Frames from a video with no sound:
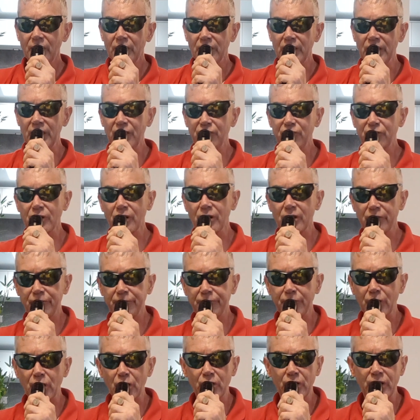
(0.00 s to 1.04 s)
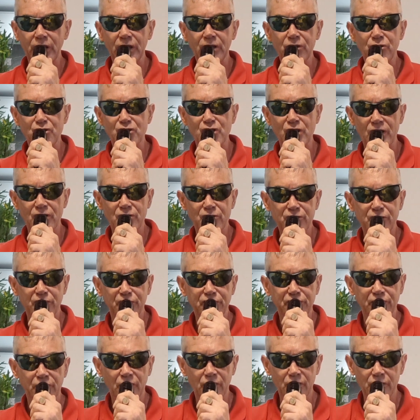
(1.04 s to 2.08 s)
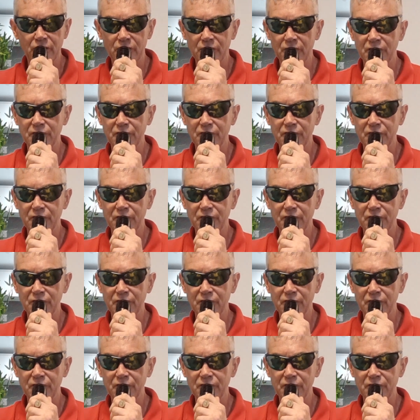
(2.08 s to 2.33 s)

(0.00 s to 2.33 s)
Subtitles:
He's got a fucking ginger son,